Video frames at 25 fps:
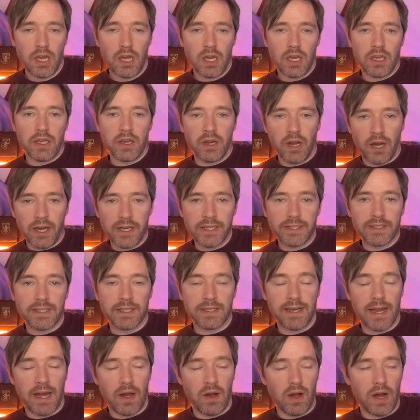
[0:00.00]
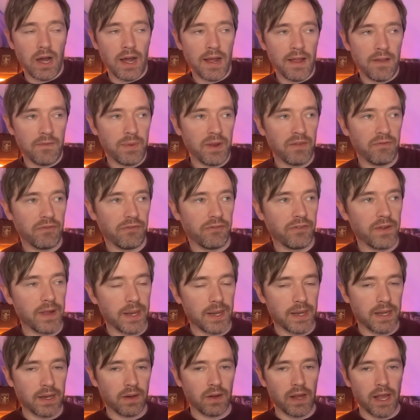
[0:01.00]
United. Now, I've been
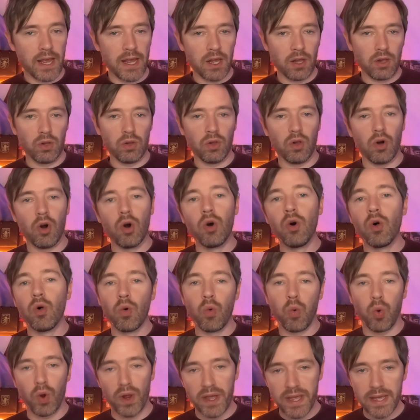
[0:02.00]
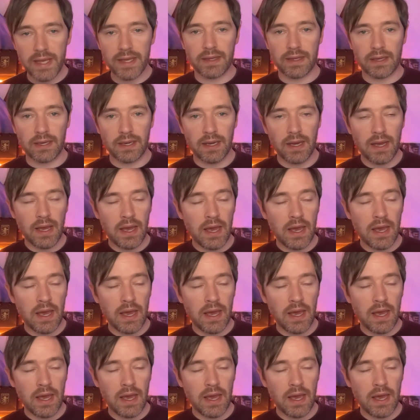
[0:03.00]
feeling ill all week,